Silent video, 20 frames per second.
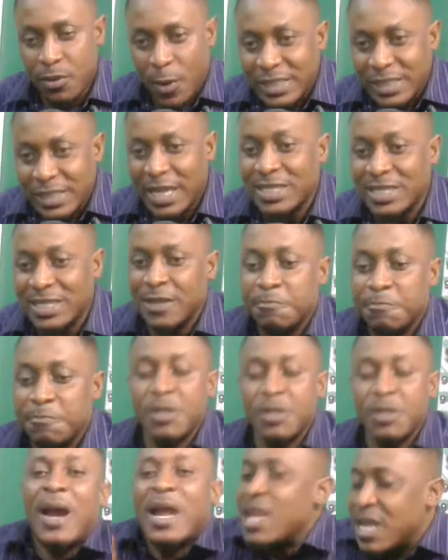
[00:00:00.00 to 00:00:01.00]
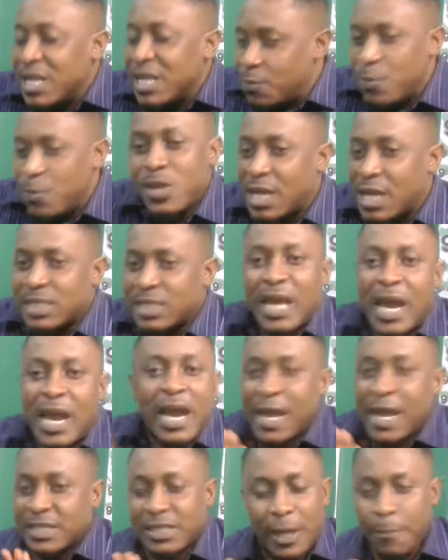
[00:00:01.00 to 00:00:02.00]
What I say? The banning me yes I
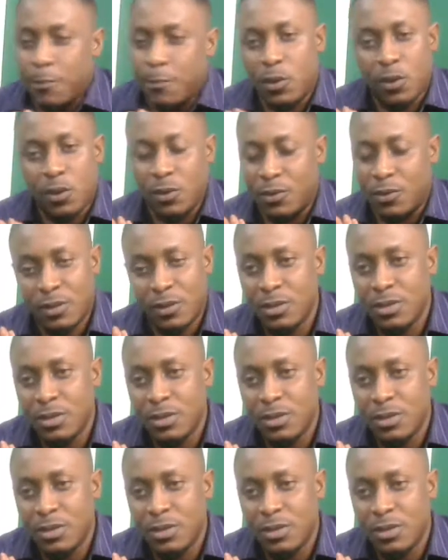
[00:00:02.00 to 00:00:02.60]
has a bro no.